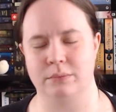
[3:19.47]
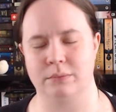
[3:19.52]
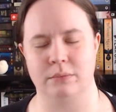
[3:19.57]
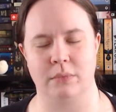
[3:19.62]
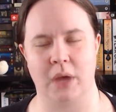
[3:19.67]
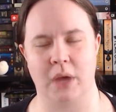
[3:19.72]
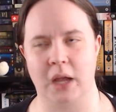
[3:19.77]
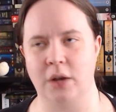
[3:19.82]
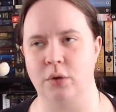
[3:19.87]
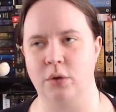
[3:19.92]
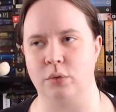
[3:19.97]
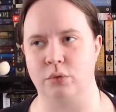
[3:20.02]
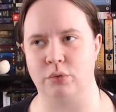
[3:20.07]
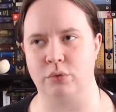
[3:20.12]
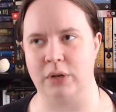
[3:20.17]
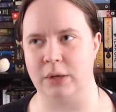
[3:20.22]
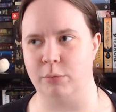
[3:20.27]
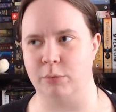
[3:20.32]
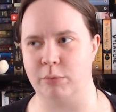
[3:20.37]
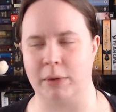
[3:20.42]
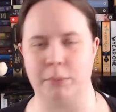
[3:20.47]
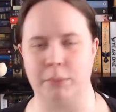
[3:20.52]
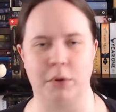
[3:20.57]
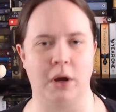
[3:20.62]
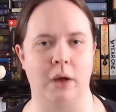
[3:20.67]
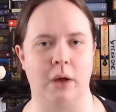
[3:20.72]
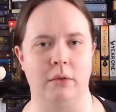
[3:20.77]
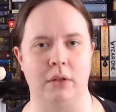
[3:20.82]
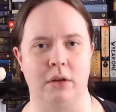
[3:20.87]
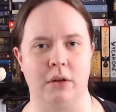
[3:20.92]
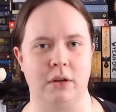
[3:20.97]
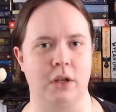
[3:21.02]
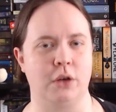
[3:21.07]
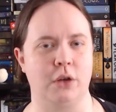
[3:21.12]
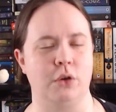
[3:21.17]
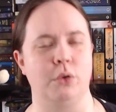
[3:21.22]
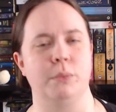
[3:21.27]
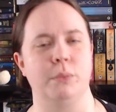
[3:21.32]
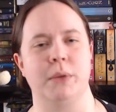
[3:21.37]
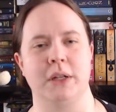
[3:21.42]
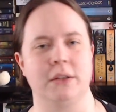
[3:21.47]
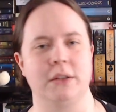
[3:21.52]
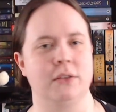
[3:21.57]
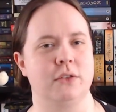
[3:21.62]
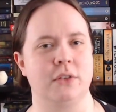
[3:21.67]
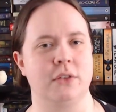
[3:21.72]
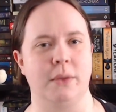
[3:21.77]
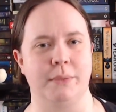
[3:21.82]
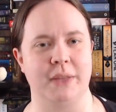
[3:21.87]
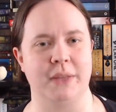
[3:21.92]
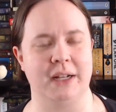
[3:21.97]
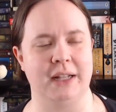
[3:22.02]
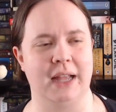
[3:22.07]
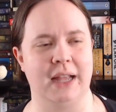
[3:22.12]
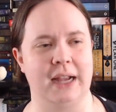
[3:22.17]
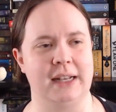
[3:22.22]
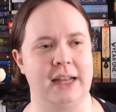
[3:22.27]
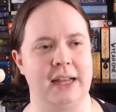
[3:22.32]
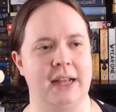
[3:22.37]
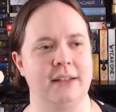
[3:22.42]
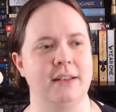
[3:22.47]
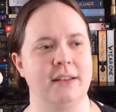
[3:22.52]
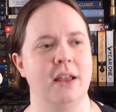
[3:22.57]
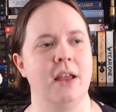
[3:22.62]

I don't really remember how long ago, but something like that.